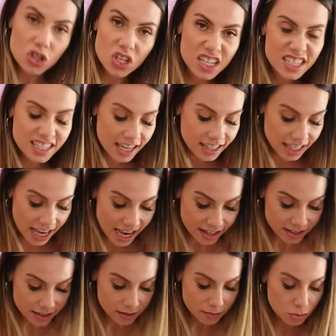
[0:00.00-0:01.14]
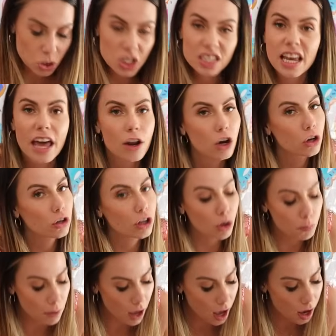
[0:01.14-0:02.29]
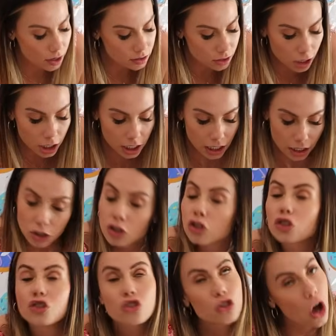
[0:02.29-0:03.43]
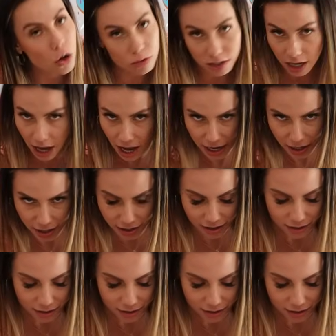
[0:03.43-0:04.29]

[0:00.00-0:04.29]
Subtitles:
She said yes. She said her little paws are getting so tired.